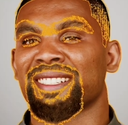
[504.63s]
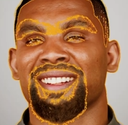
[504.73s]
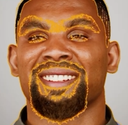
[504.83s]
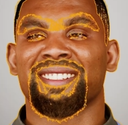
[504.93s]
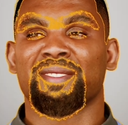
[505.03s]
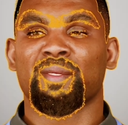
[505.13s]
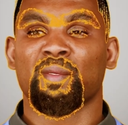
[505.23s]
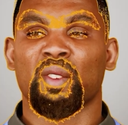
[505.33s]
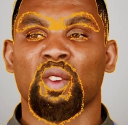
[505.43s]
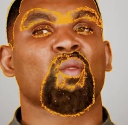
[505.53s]
So
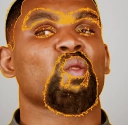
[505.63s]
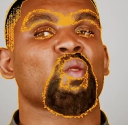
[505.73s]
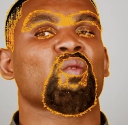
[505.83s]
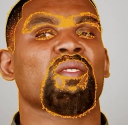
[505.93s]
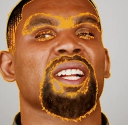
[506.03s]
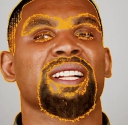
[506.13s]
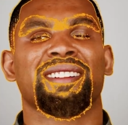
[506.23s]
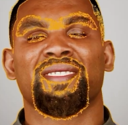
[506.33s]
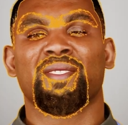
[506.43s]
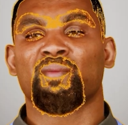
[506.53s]
over,
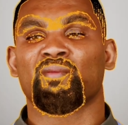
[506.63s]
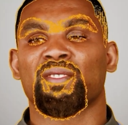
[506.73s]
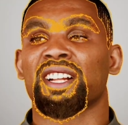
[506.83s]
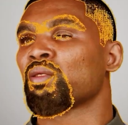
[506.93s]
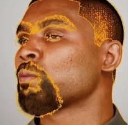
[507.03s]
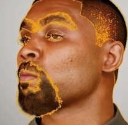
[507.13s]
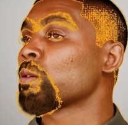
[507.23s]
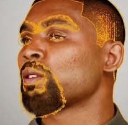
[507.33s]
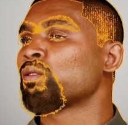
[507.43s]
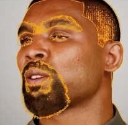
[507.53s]
over
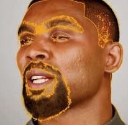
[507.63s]
this way.